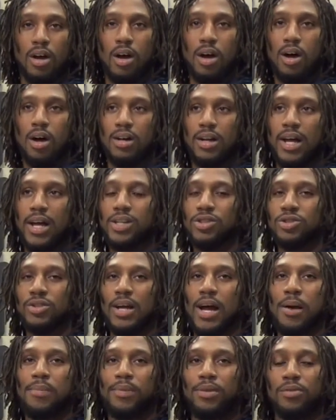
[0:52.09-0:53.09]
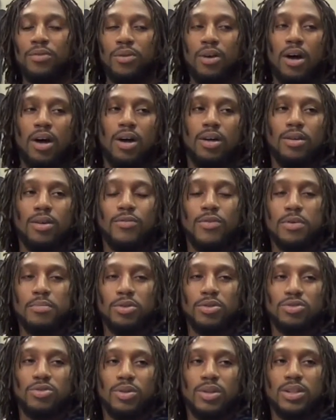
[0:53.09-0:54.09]
The injury happened
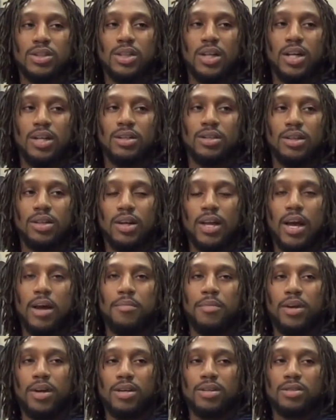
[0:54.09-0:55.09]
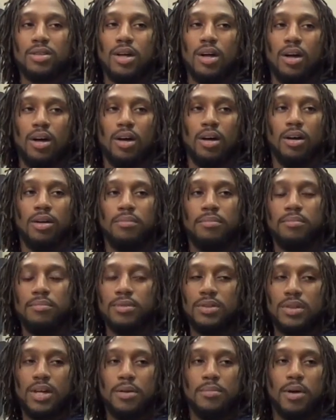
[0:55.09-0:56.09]
November 26th in the game against
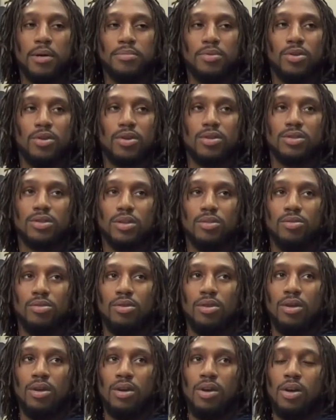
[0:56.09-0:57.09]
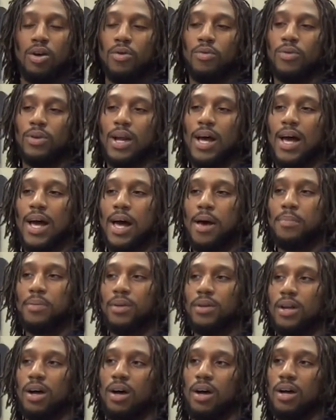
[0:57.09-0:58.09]
Team Up North. So, when that
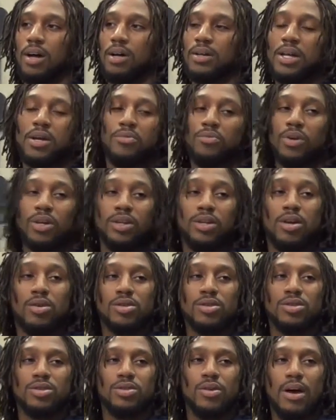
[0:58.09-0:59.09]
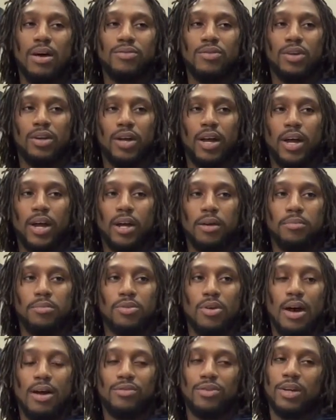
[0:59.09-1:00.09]
happened, I didn't really notice until after the game.
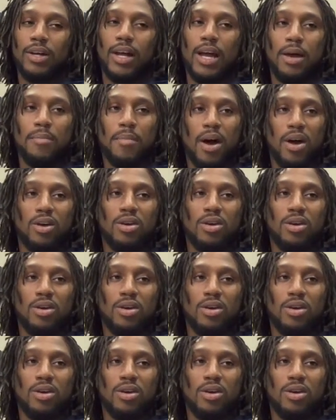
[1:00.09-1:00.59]
You know, after the game, I